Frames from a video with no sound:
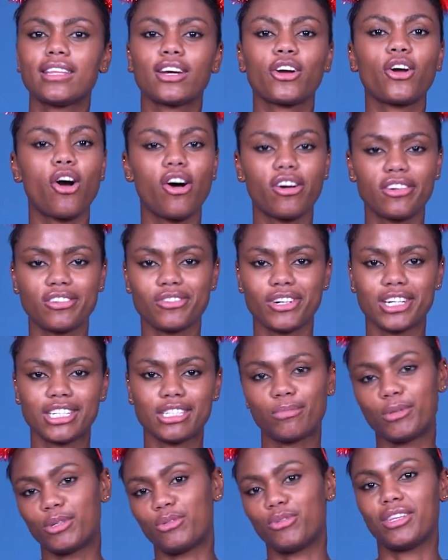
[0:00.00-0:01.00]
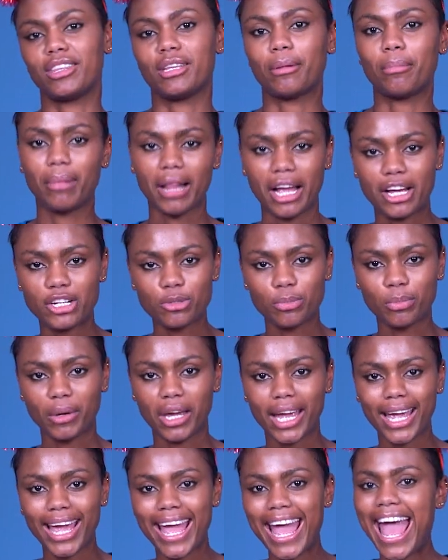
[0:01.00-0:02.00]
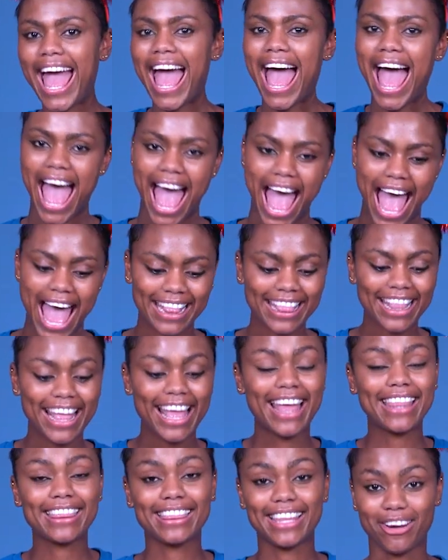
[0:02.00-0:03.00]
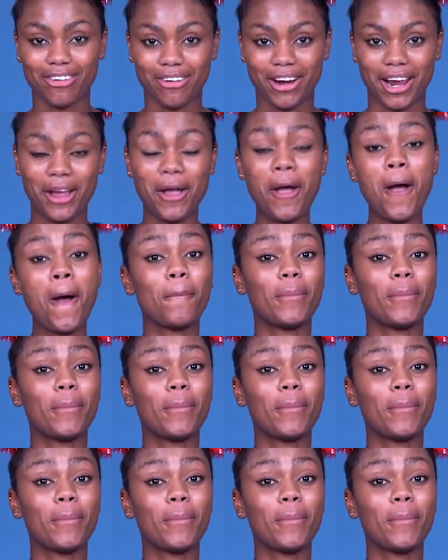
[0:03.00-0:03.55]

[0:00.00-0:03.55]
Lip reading: the contrast between the blush pink and the gray.